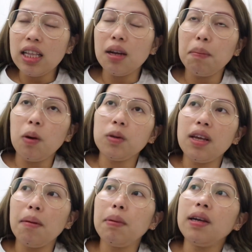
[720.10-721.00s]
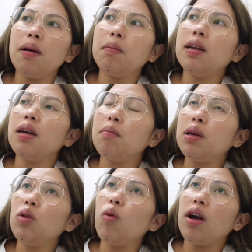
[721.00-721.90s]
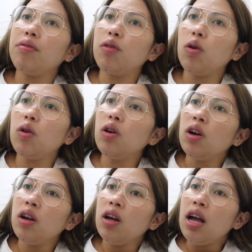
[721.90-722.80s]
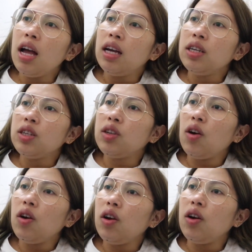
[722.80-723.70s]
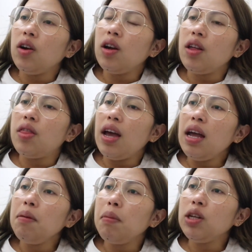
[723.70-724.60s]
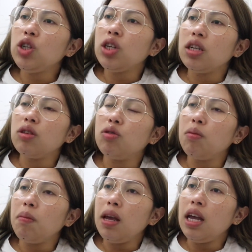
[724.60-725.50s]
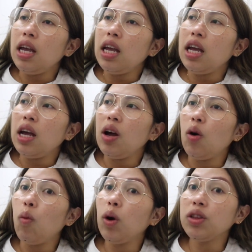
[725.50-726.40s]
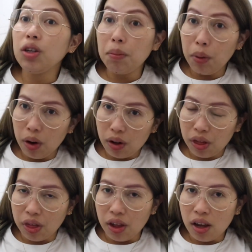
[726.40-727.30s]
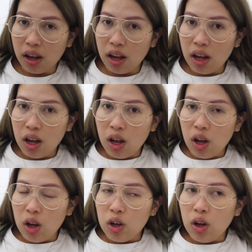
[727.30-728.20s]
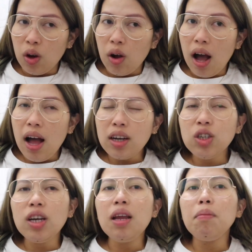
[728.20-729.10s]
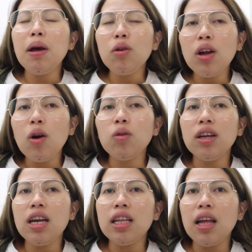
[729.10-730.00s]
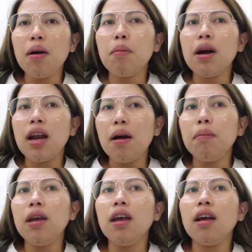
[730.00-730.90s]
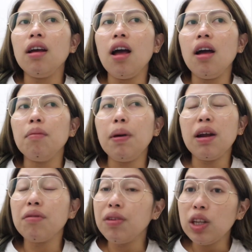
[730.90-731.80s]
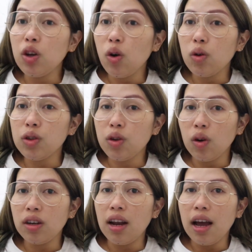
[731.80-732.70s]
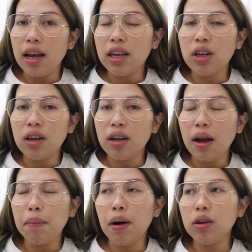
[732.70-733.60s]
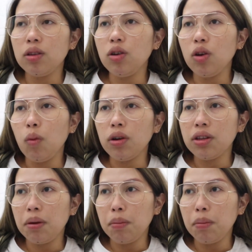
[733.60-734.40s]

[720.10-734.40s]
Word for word: na napag-usapan namin ng midwife ko. So, they mentioned to me water birth. Actually, meron na akong nakitang maraming parang videos online about, you know, water